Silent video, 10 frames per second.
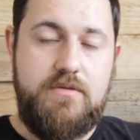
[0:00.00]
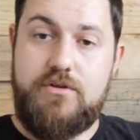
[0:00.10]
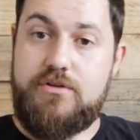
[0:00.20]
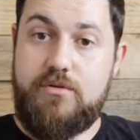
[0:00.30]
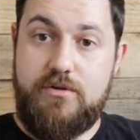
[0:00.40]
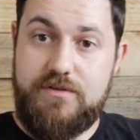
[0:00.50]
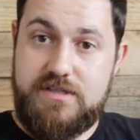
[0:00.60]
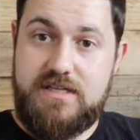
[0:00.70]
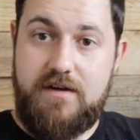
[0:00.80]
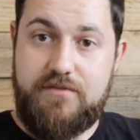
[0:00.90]
I'm going to do another
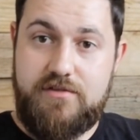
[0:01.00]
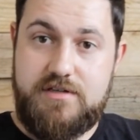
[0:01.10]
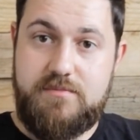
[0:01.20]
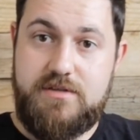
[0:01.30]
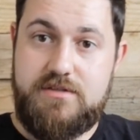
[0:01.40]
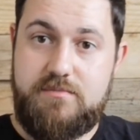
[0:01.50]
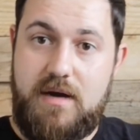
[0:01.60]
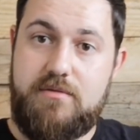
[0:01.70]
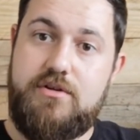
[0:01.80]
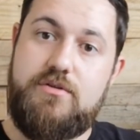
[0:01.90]
stout for Christmas,
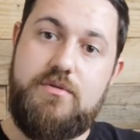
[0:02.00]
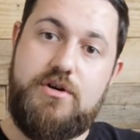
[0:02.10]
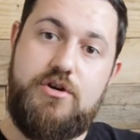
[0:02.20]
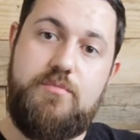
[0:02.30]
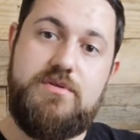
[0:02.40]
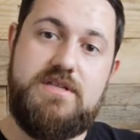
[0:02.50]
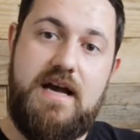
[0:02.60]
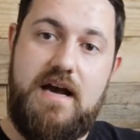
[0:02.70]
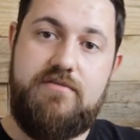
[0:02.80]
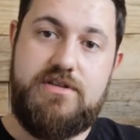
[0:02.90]
but I'm going to do a Cooper's
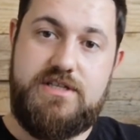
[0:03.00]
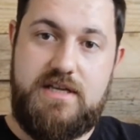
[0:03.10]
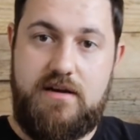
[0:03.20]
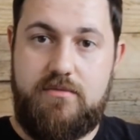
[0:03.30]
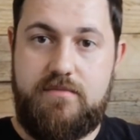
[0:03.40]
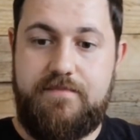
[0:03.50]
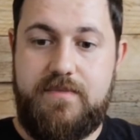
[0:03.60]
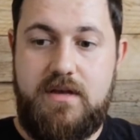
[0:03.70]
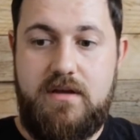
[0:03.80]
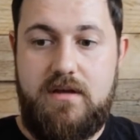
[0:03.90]
Irish Stout,
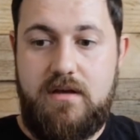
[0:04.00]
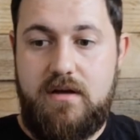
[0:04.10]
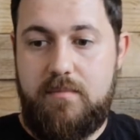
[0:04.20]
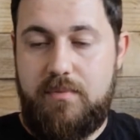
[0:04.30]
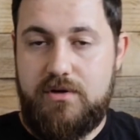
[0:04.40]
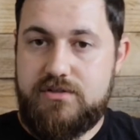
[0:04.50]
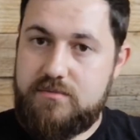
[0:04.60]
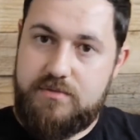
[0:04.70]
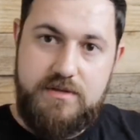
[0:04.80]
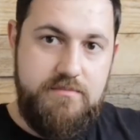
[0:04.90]

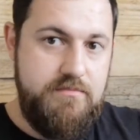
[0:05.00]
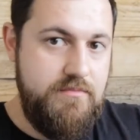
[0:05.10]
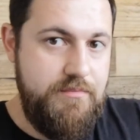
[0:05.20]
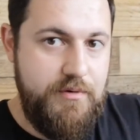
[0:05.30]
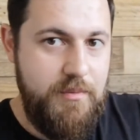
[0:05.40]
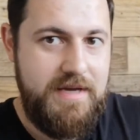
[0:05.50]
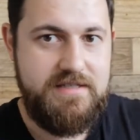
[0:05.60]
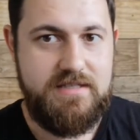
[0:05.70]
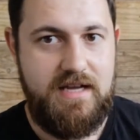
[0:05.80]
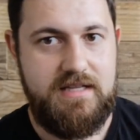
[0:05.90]
possibly brew it
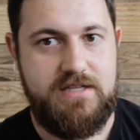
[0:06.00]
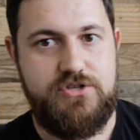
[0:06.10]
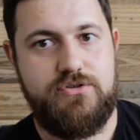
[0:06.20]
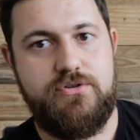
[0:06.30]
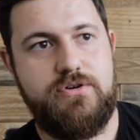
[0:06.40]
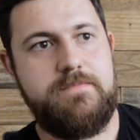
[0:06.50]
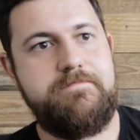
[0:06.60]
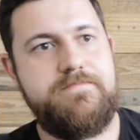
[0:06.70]
slightly short,